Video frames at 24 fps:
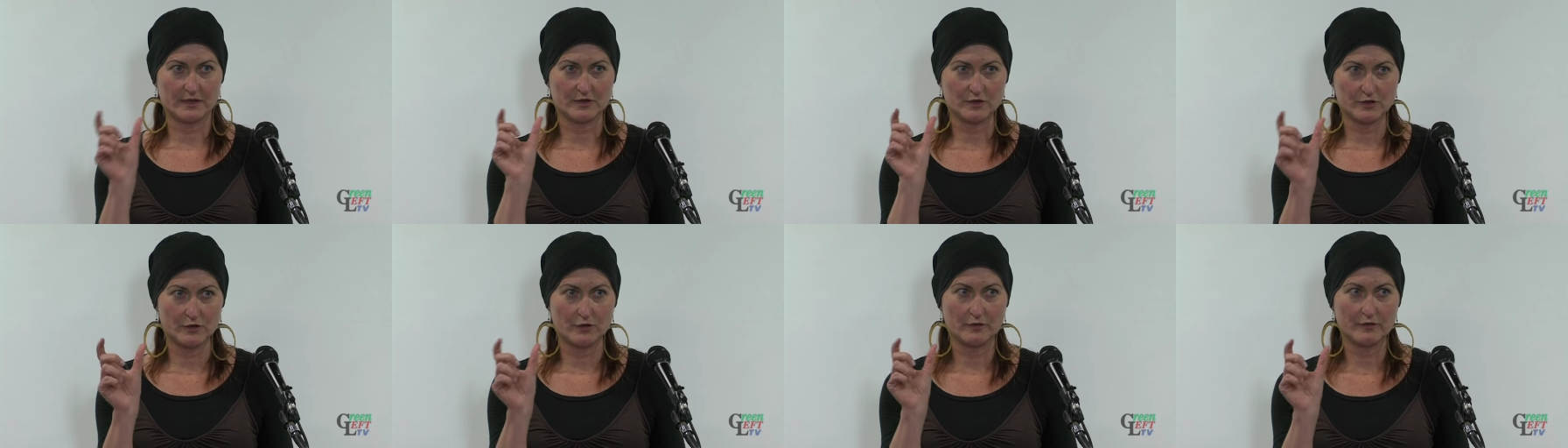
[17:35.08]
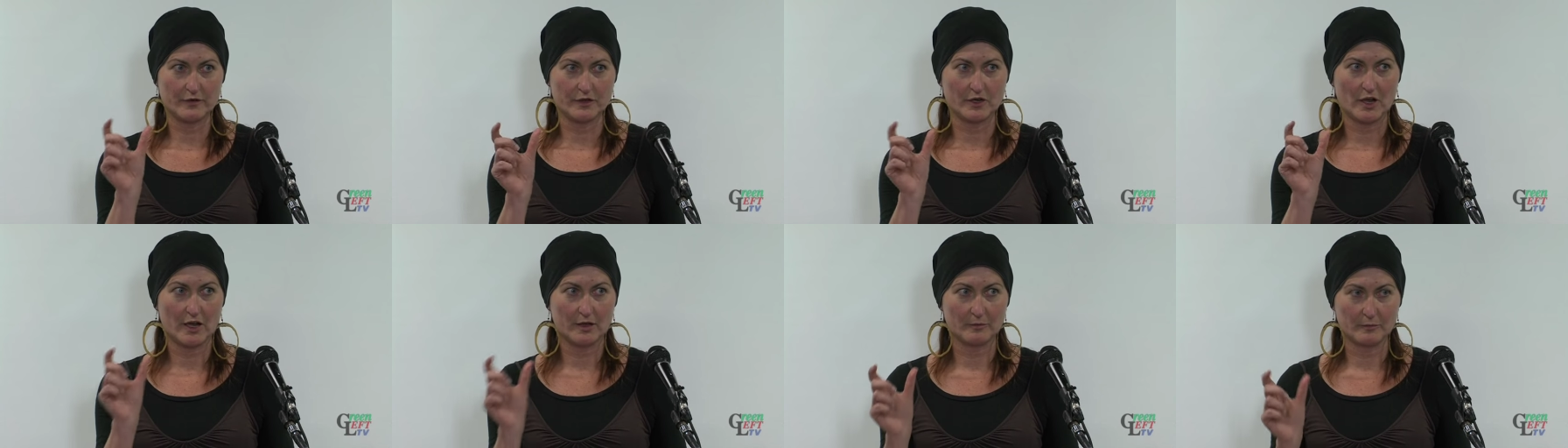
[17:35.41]
in
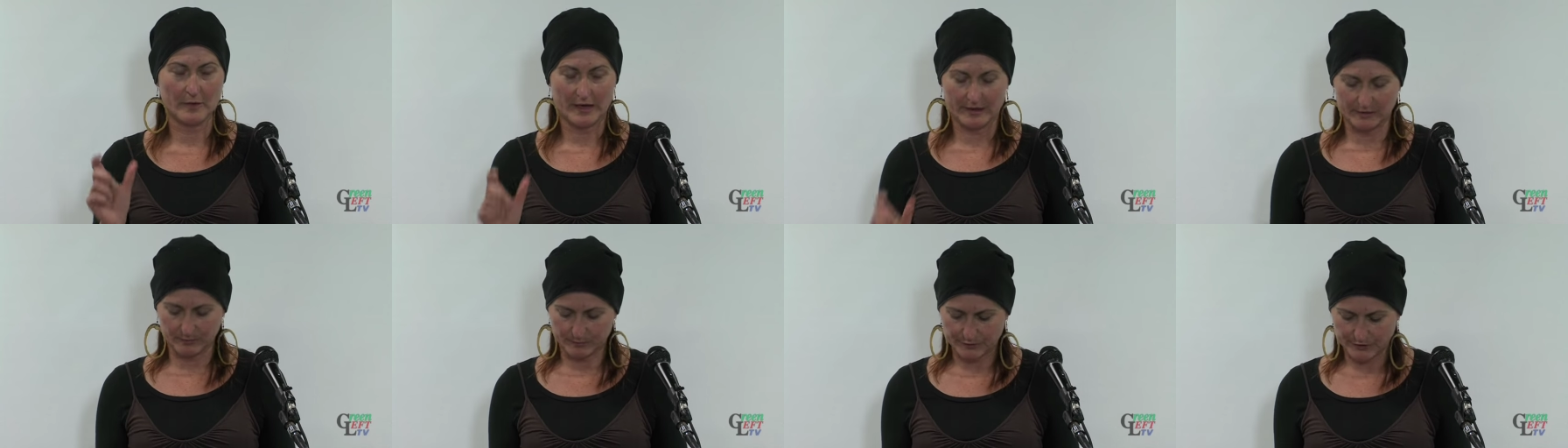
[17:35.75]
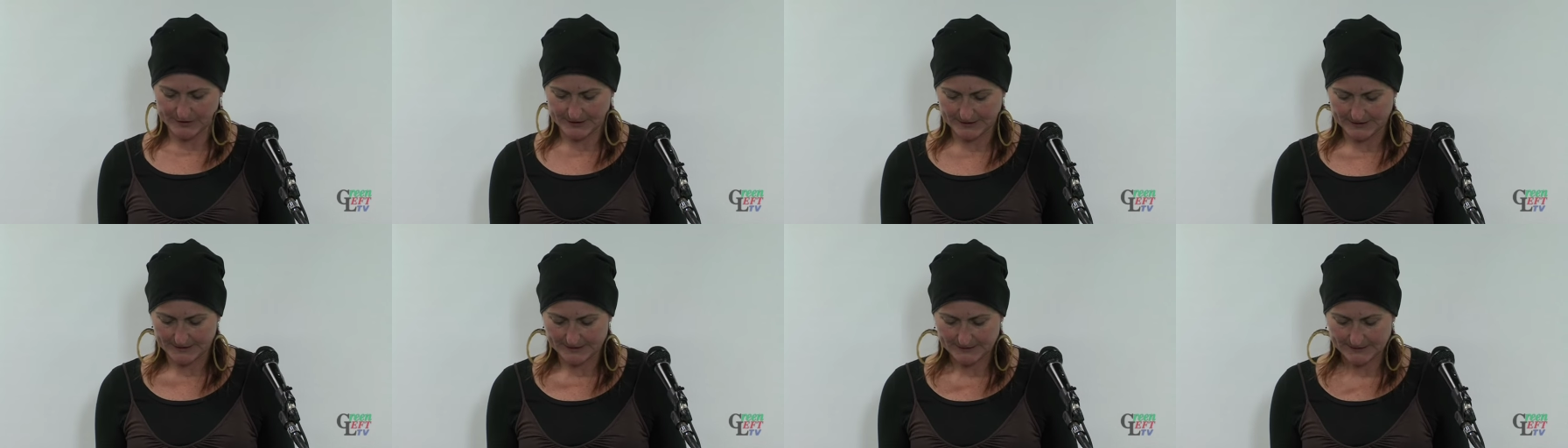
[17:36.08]
juvenile male
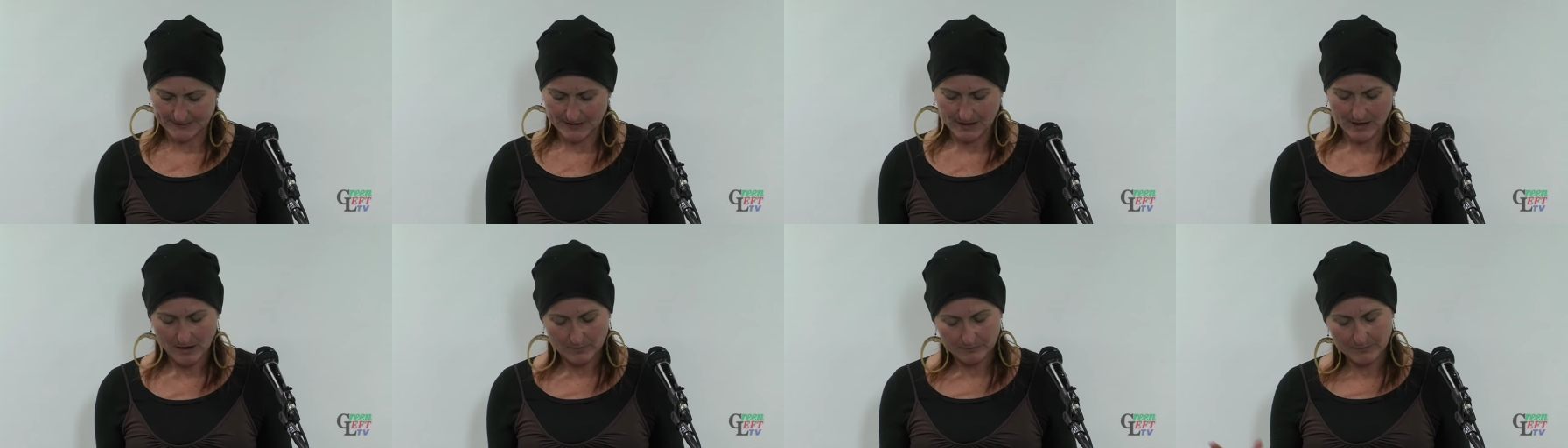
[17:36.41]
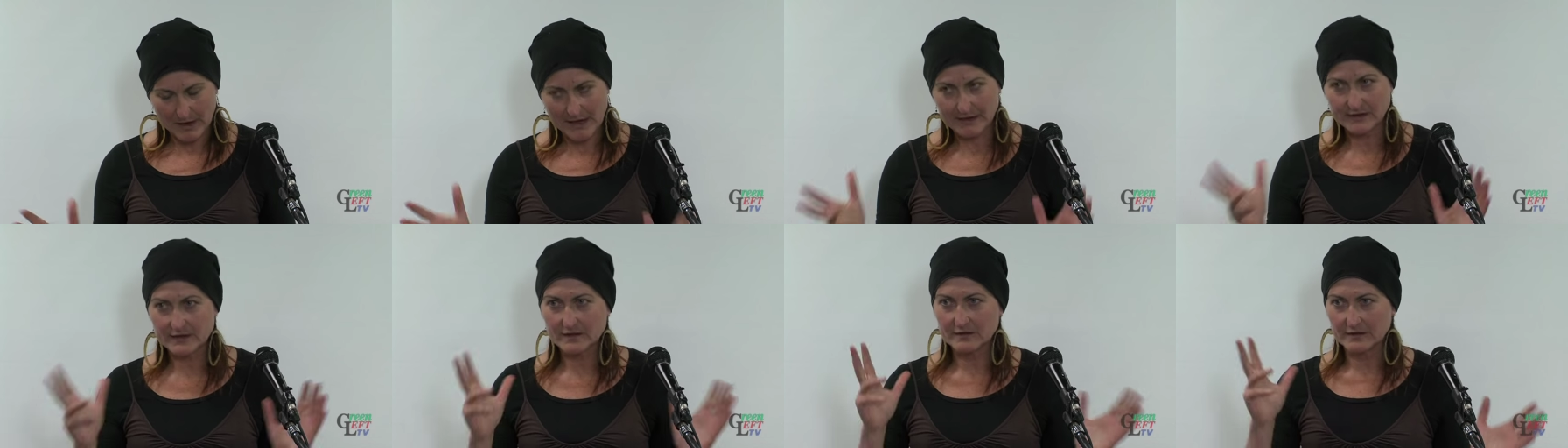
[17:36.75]
prisons.
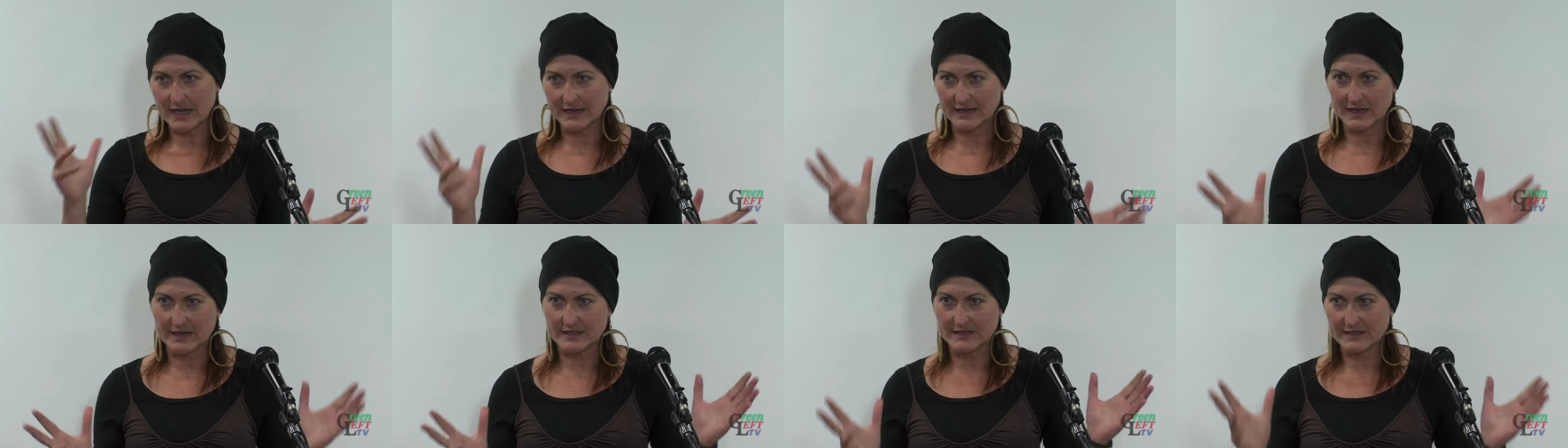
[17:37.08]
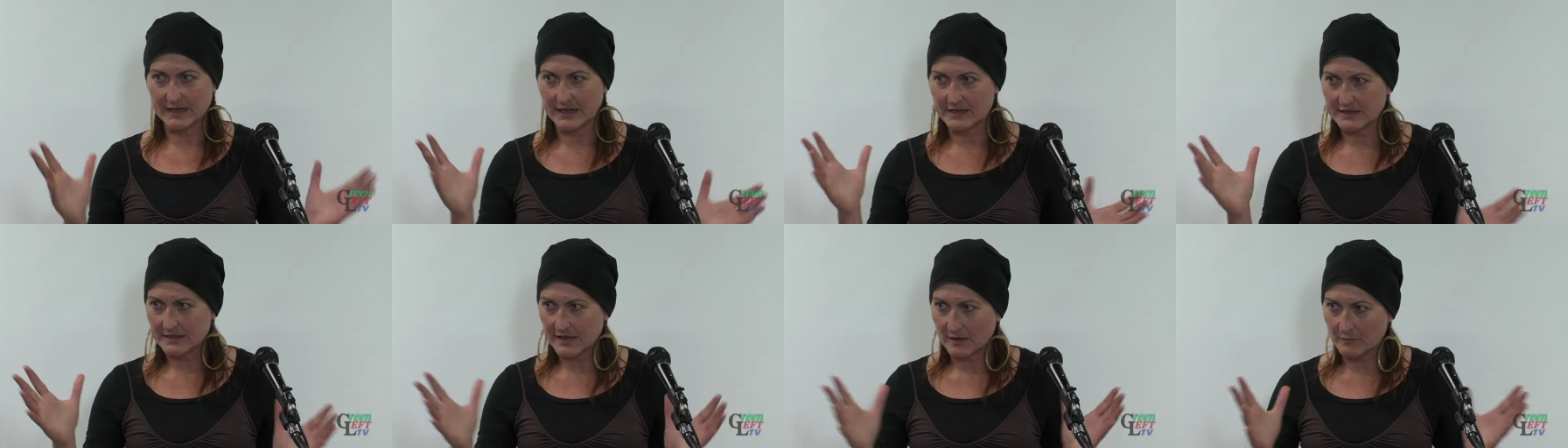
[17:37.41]
But like I
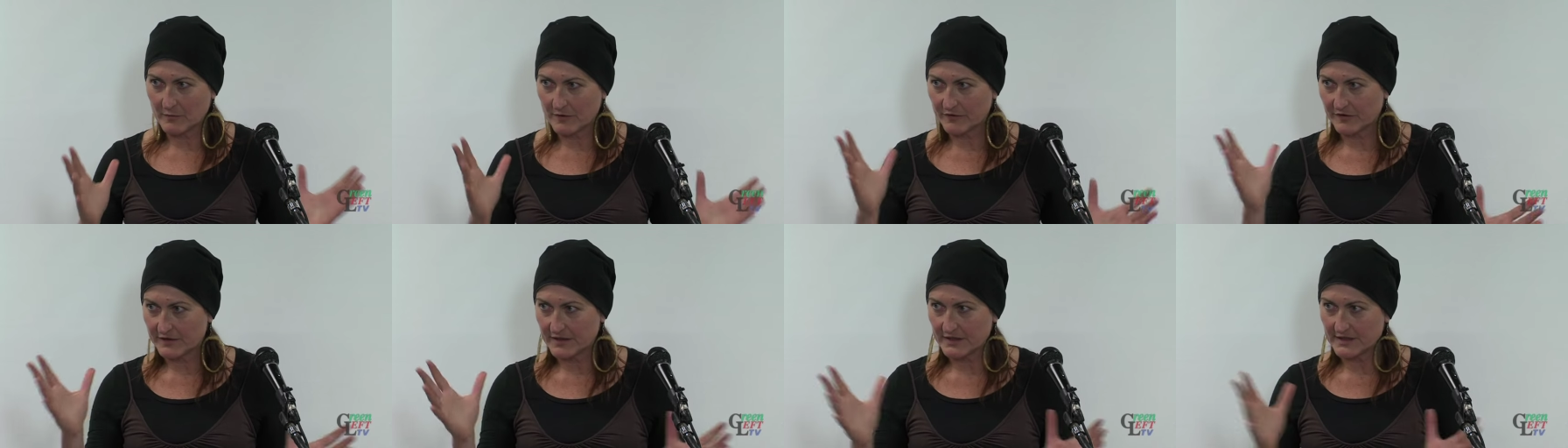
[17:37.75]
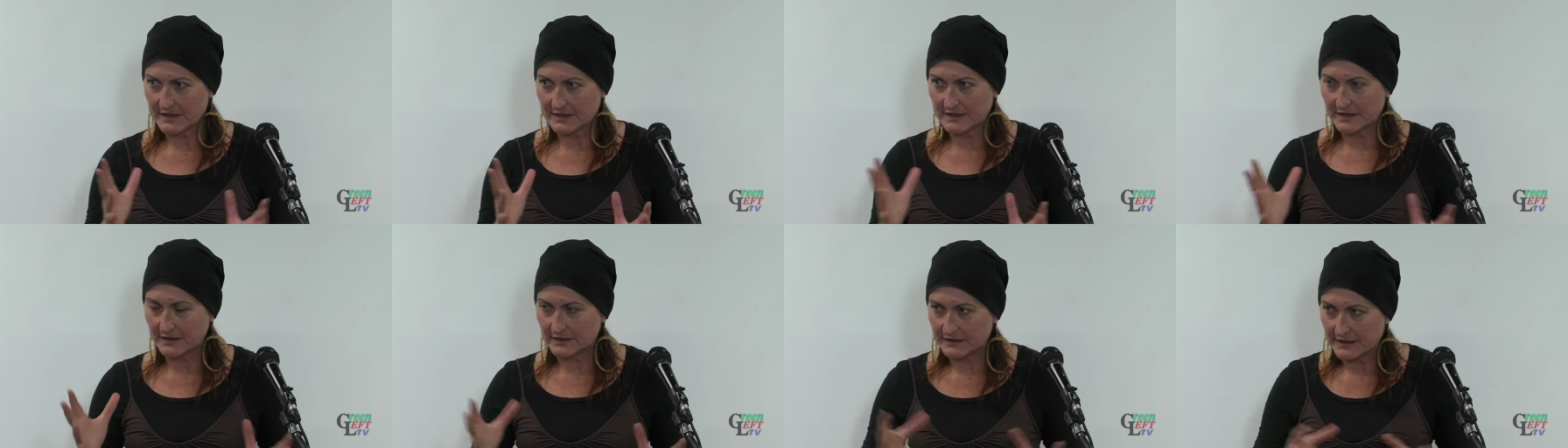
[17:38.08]
said, some of this
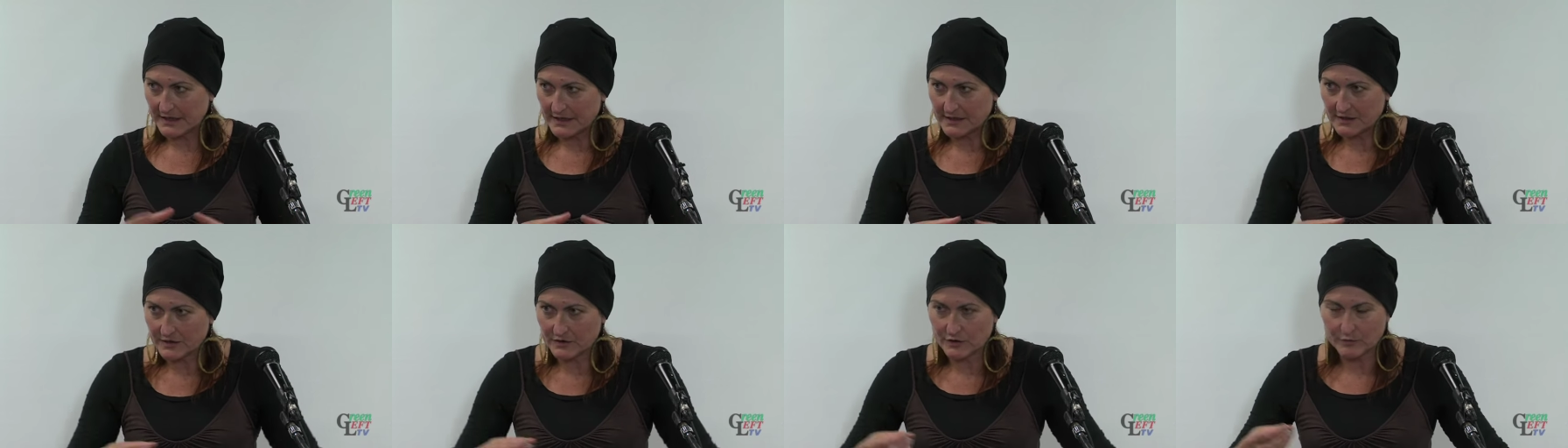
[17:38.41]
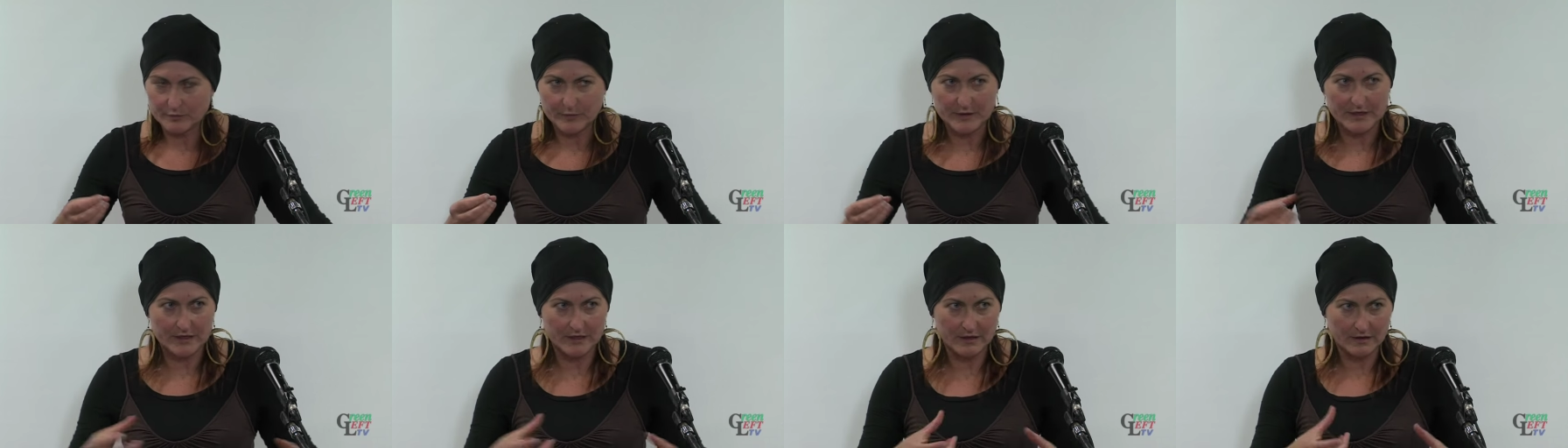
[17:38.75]
still needs to
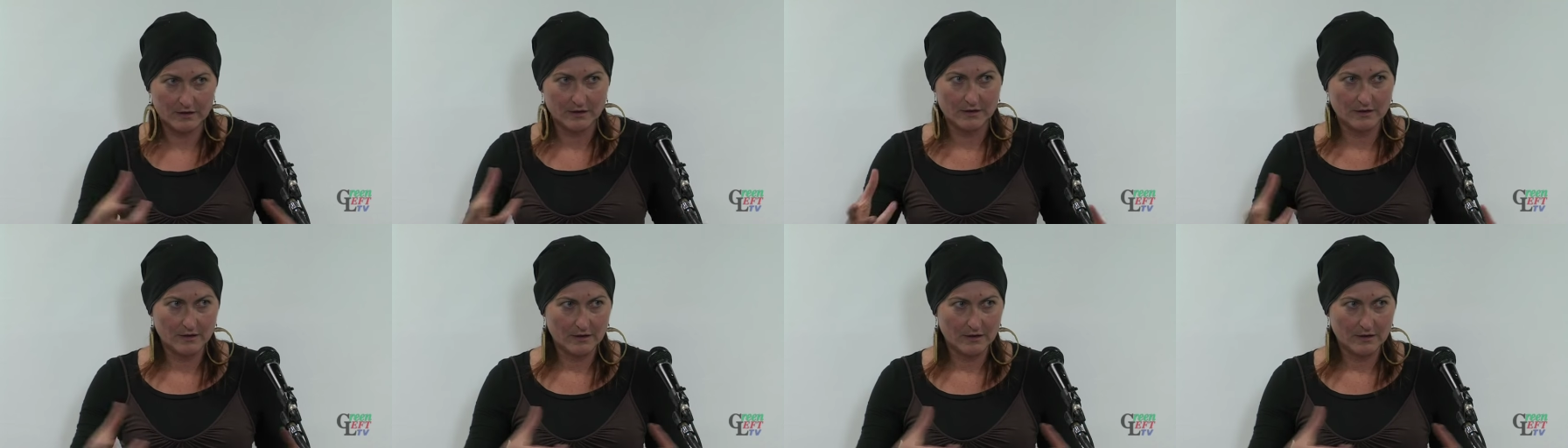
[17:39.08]
be